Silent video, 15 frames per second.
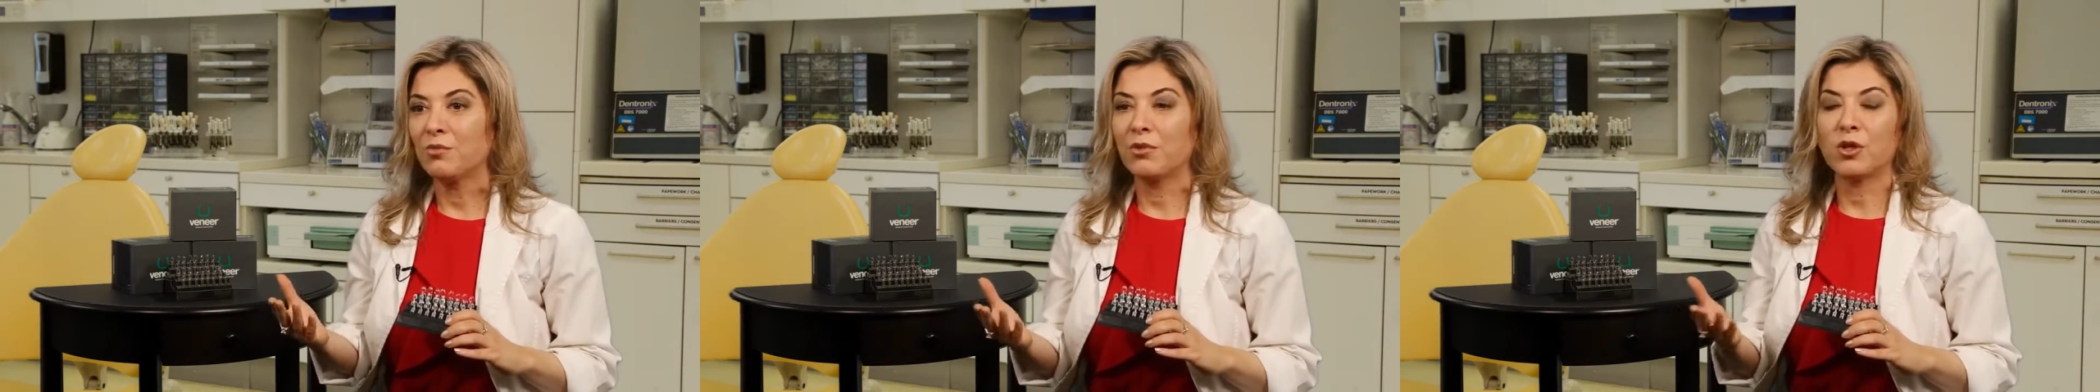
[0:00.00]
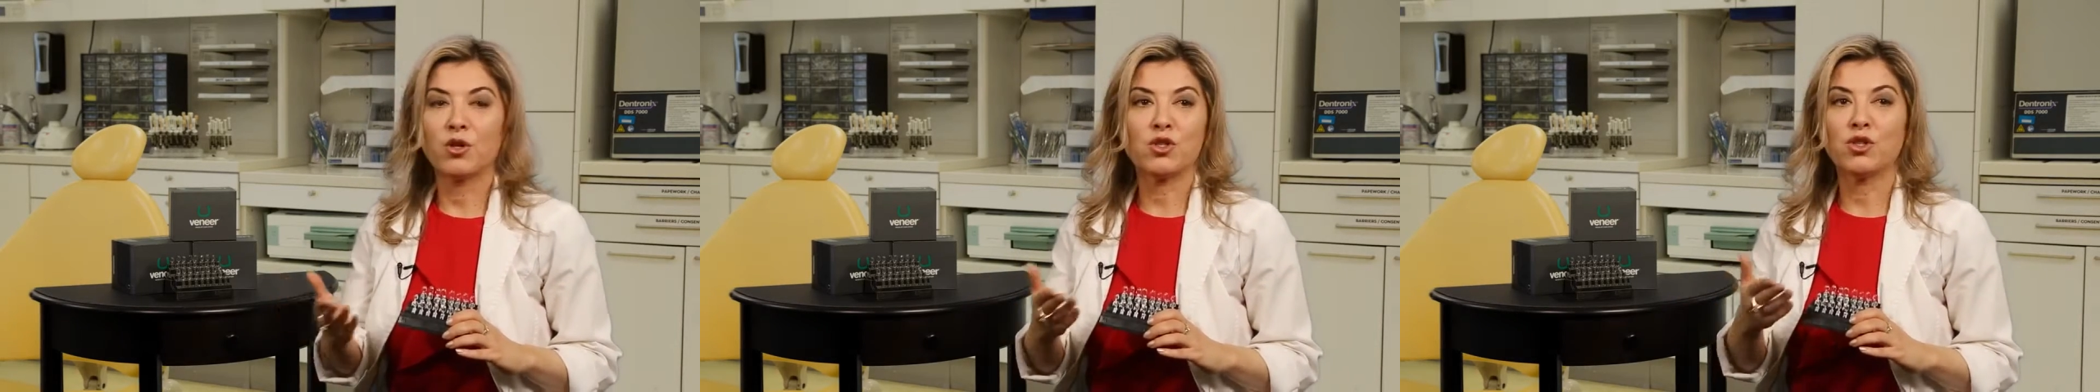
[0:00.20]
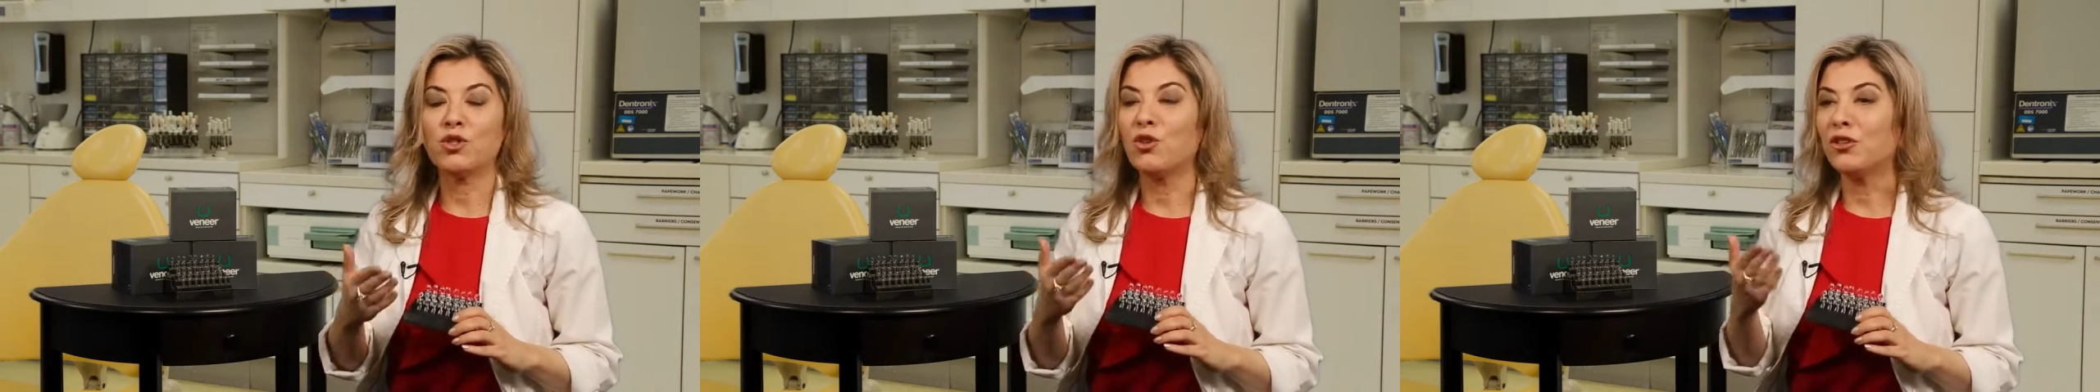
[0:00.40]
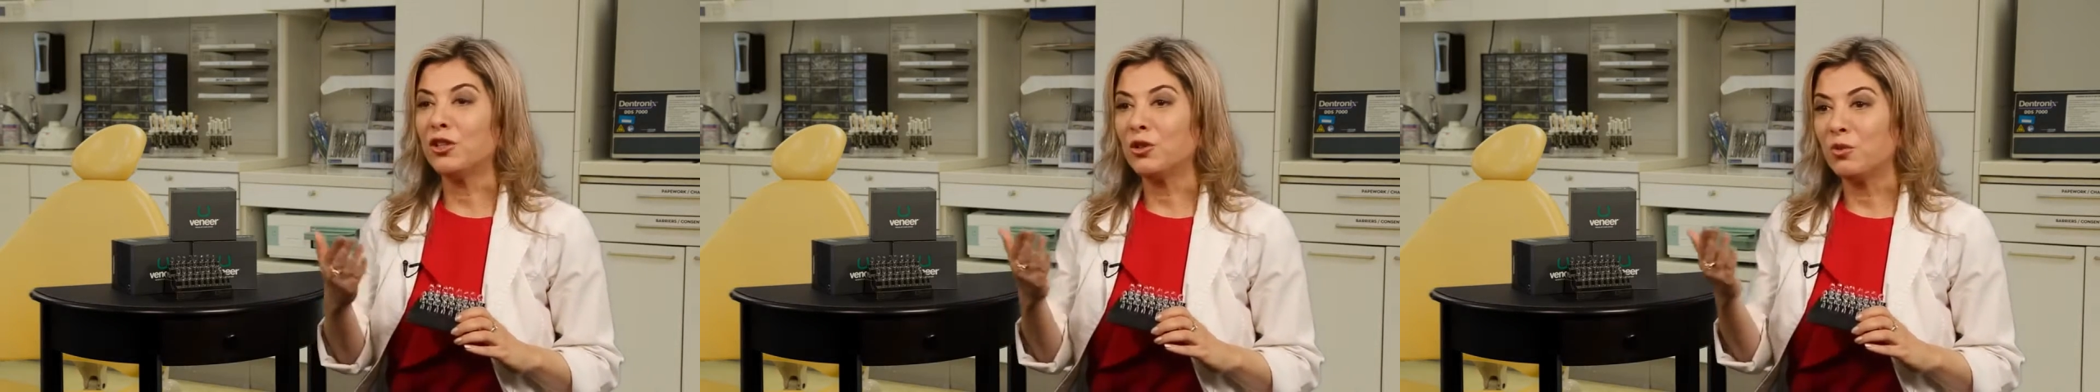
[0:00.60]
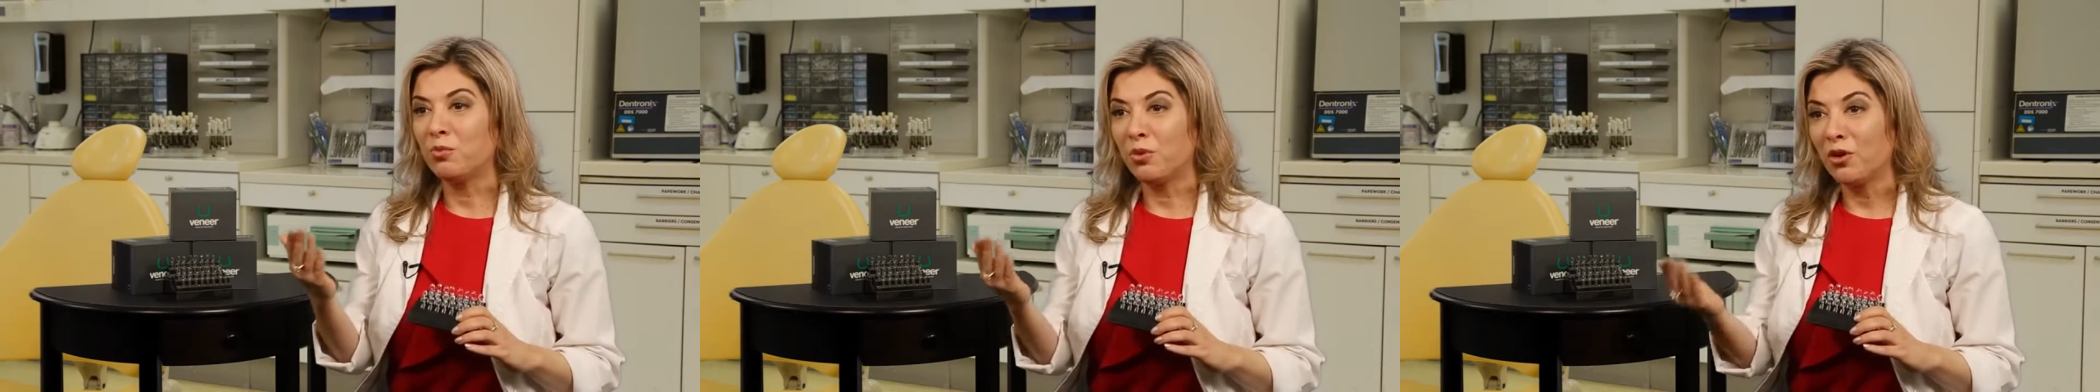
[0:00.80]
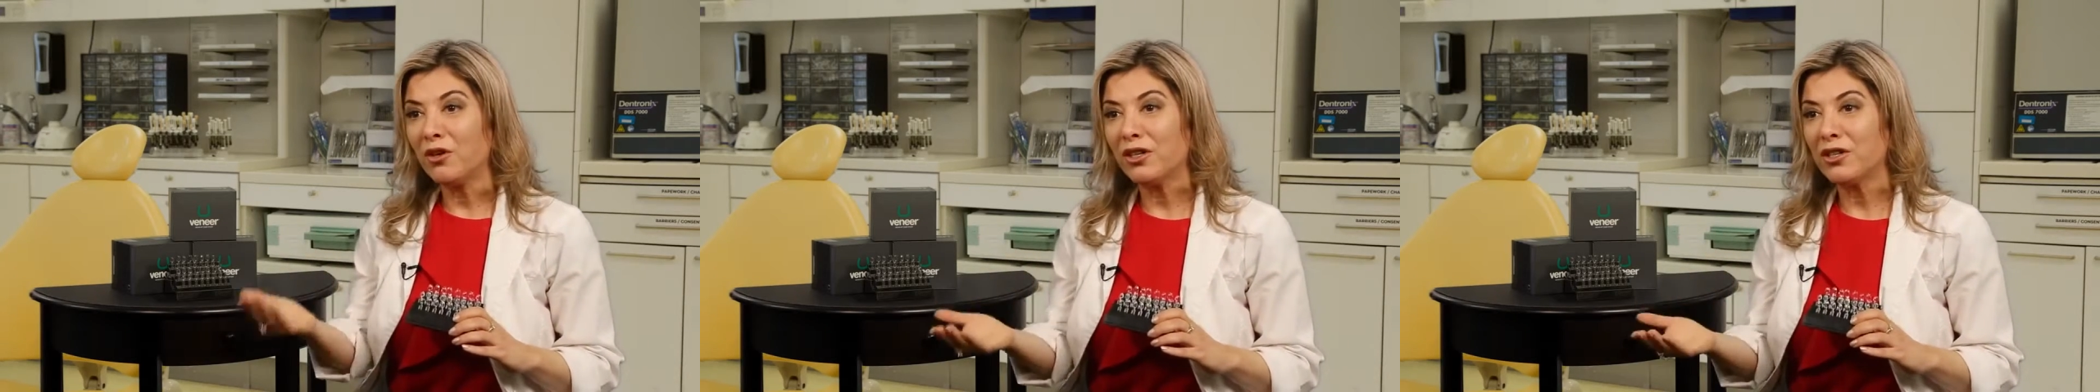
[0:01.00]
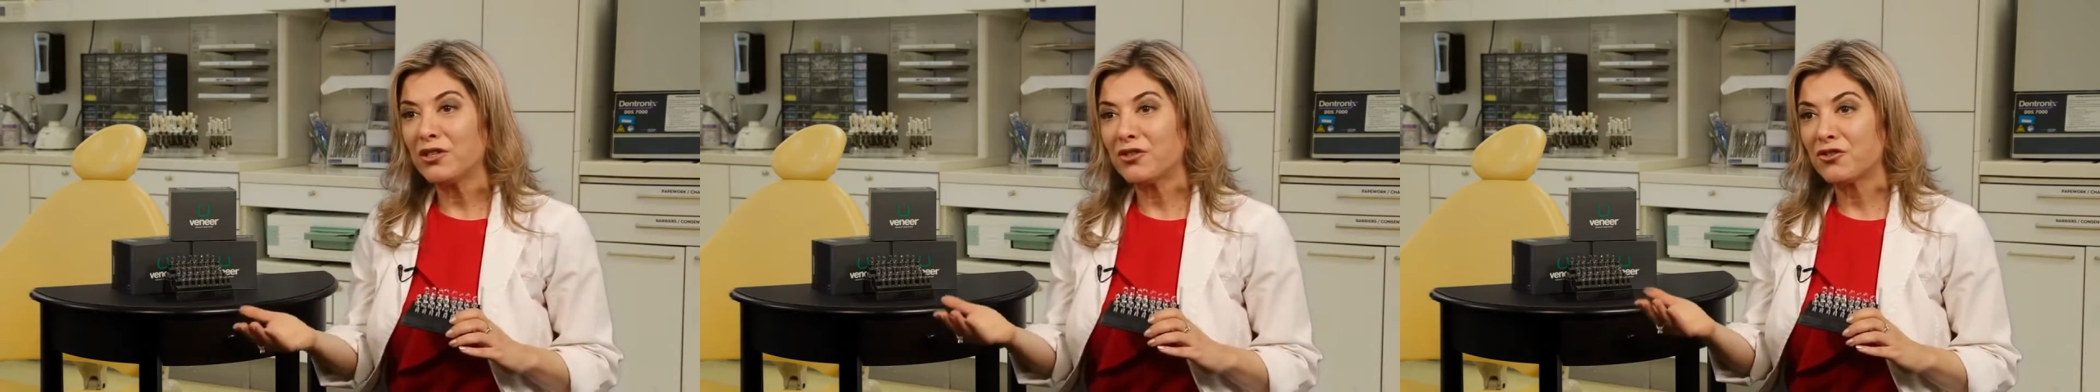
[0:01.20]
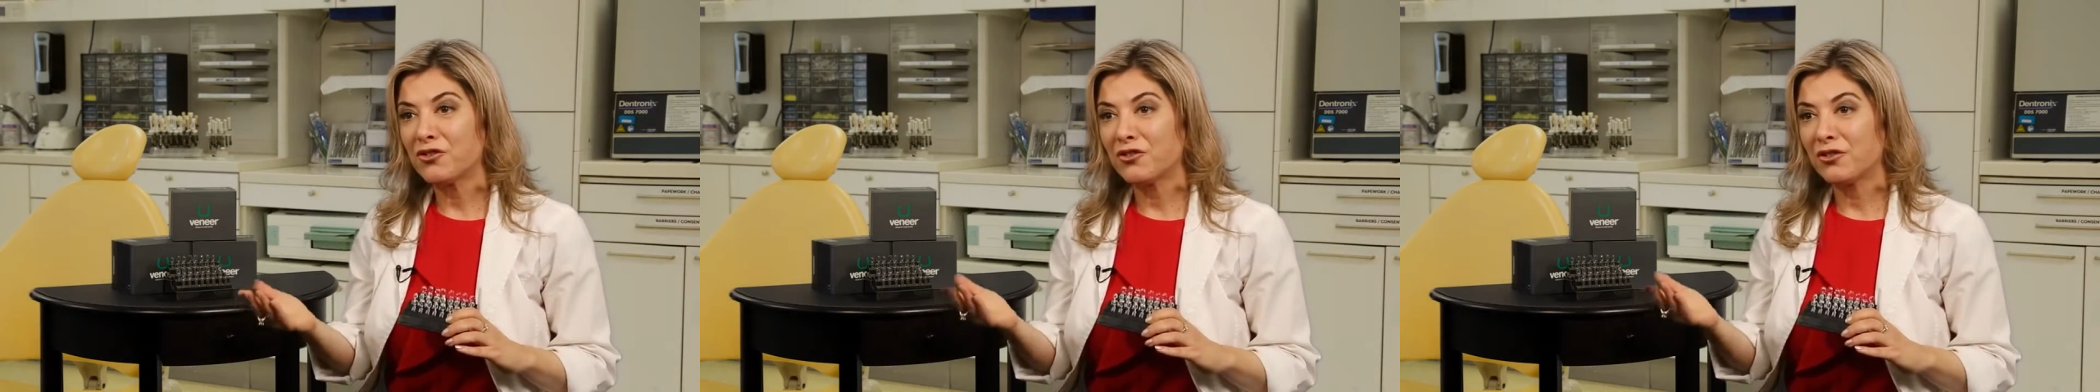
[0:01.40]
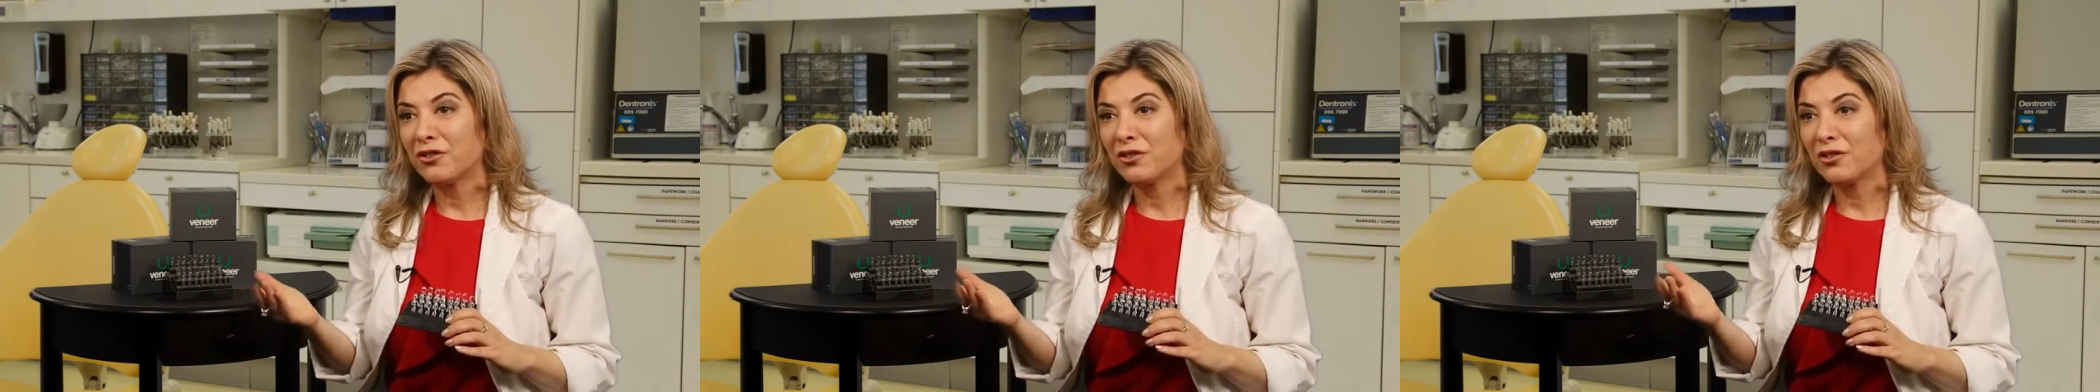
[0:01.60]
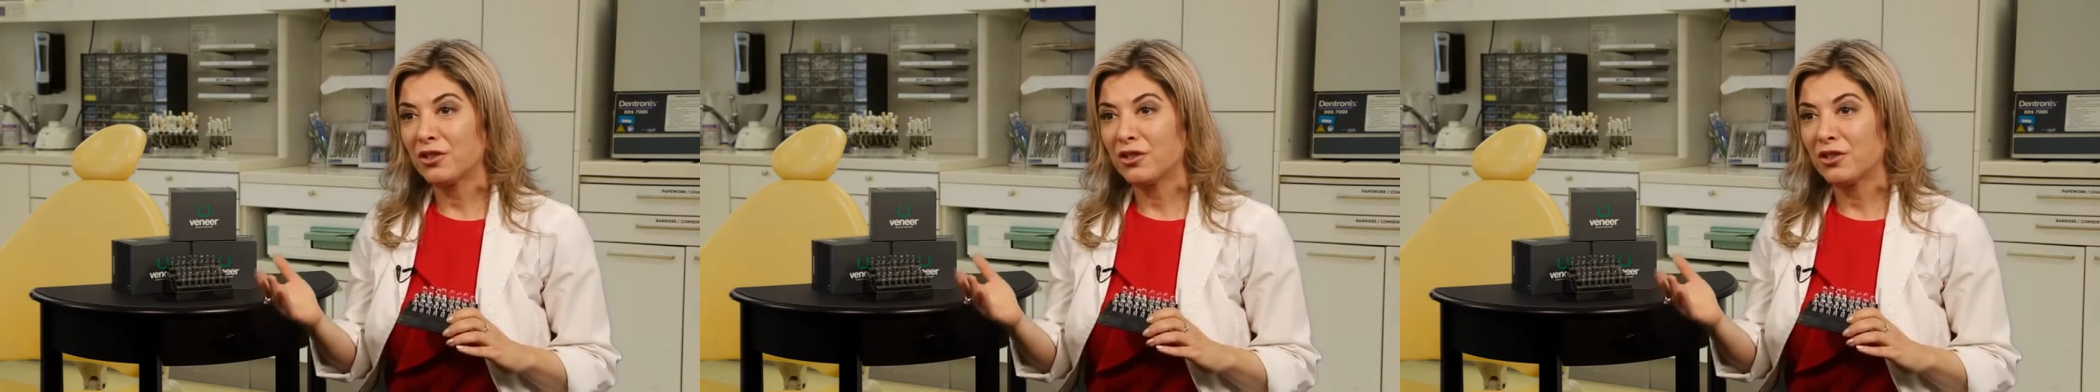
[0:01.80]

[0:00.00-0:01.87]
because you don't need to polish,